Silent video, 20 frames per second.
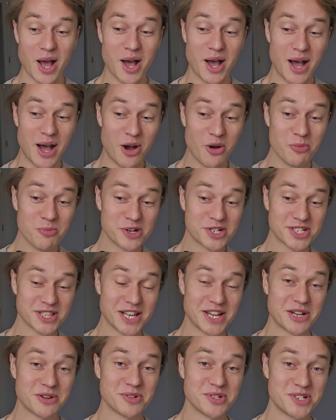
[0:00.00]
how much
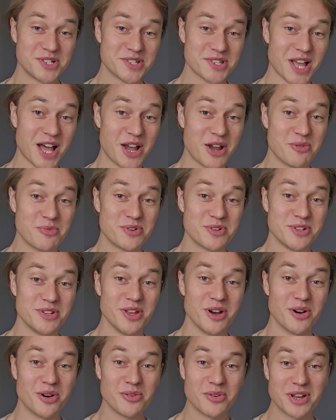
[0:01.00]
languages I would
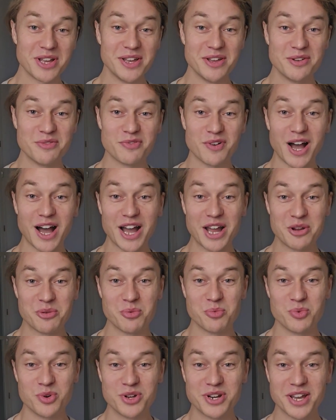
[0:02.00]
know if I
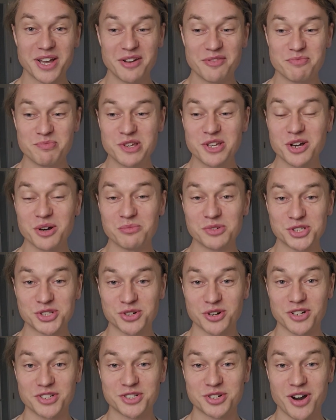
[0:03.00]
would have become a
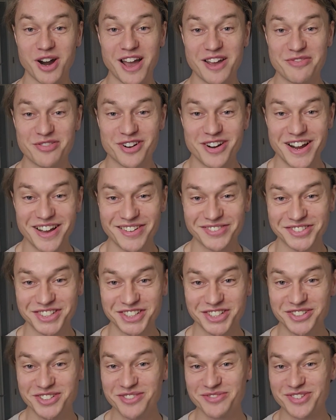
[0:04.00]
truck driver after
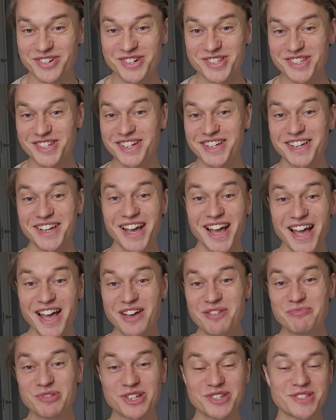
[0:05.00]
university,
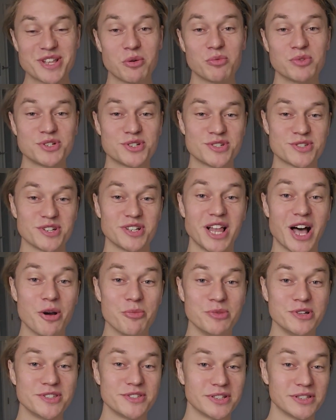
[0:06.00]
because that would just allow
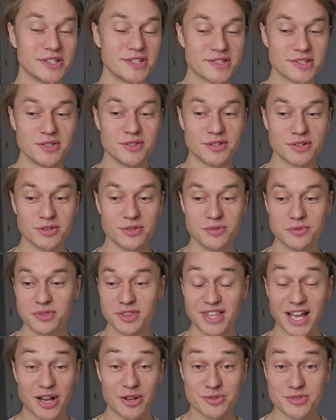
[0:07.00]
me to listen to
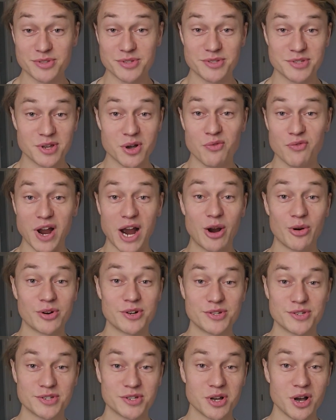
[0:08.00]
thousands of
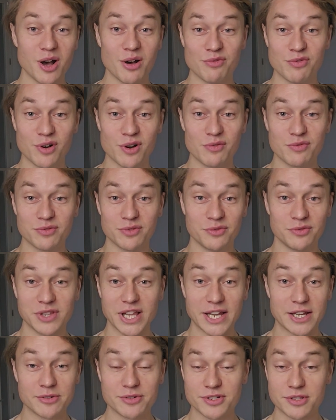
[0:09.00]
hours of
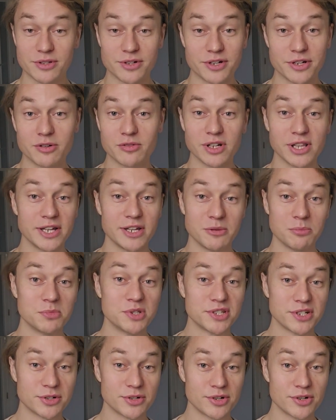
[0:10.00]
language learning related
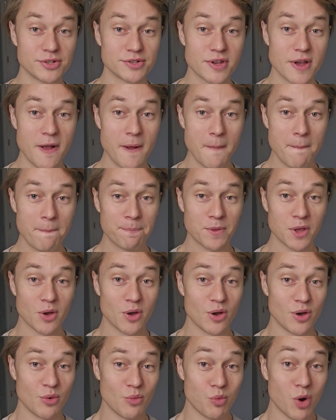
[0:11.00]
materials
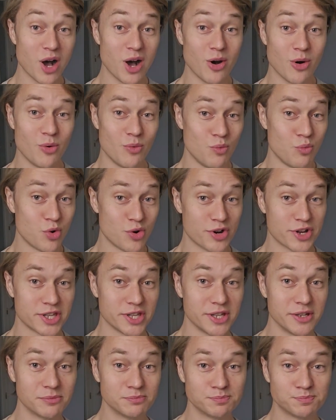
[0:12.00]
while
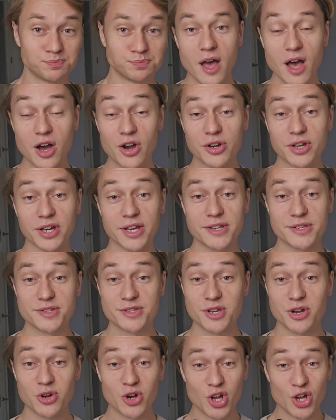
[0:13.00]
working. Okay,
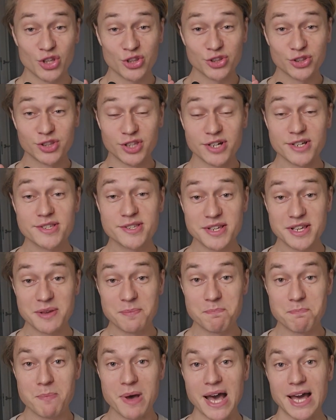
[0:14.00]
so does
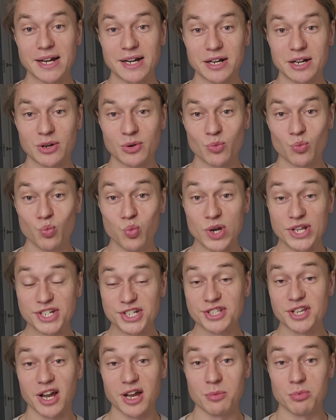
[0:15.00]
it matter
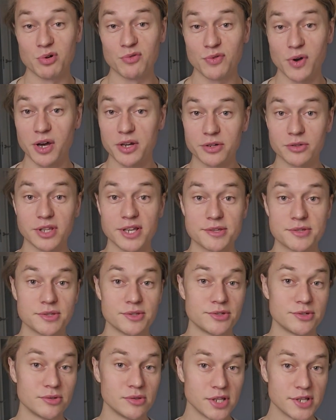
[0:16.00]
which type of audio
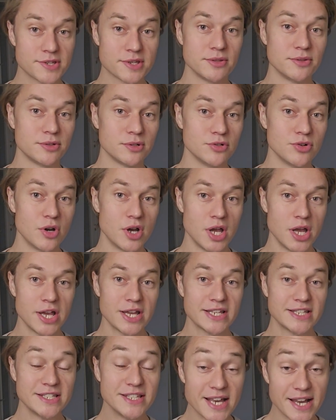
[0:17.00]
lessons you listen to?
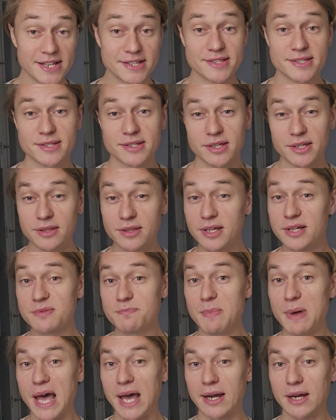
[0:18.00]
Yes, it
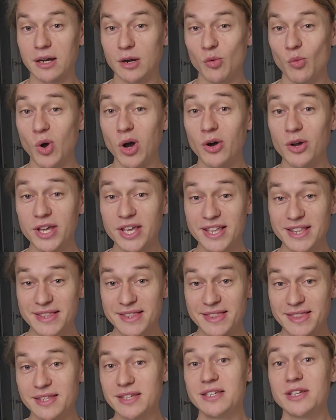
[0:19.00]
does matter. While
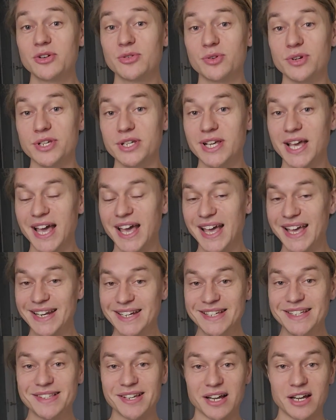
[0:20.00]
in theory,
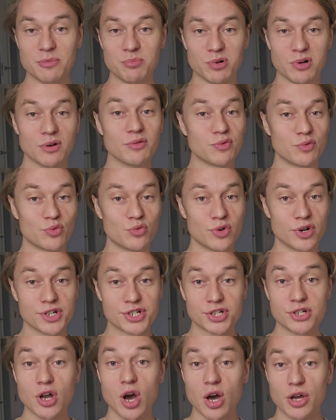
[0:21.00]
any type of
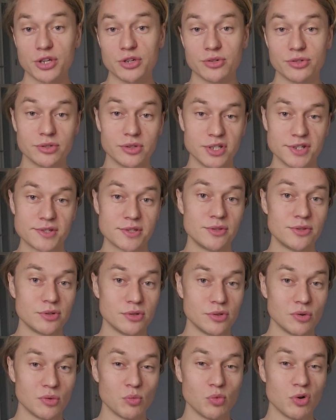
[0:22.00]
Russian audio you listen
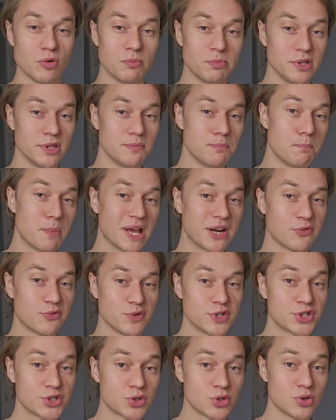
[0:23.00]
to will be
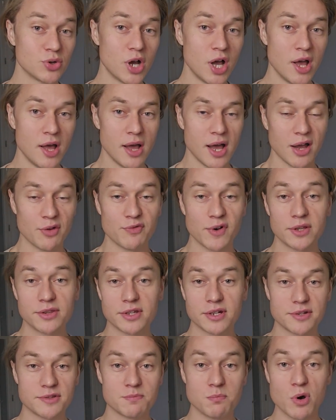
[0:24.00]
beneficial, I found
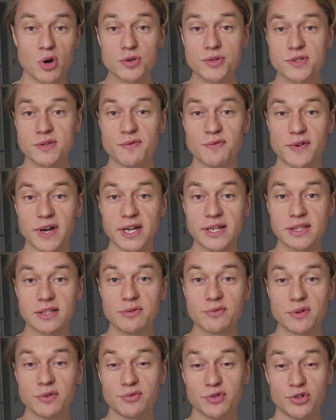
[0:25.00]
that it's most
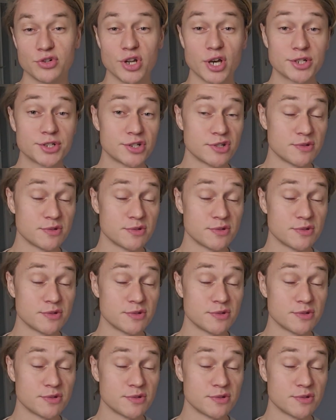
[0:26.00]
effective if you're not